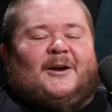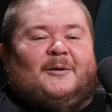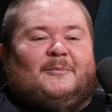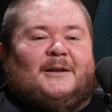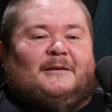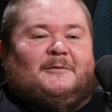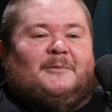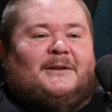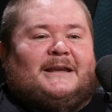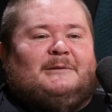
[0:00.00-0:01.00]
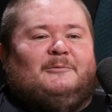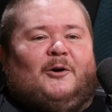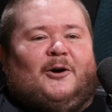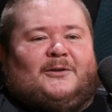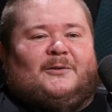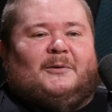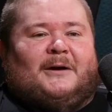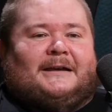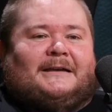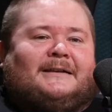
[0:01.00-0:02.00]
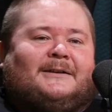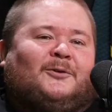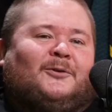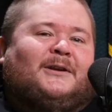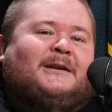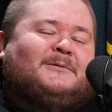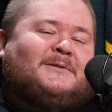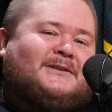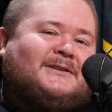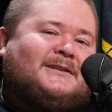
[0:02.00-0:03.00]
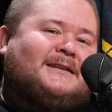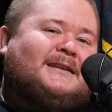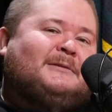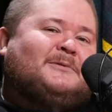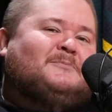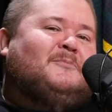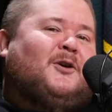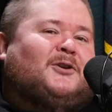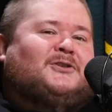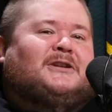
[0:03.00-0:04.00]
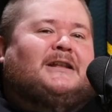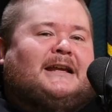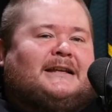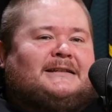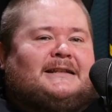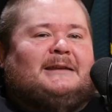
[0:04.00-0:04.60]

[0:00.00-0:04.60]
Unbelievable. He walked away, or he was marginalized.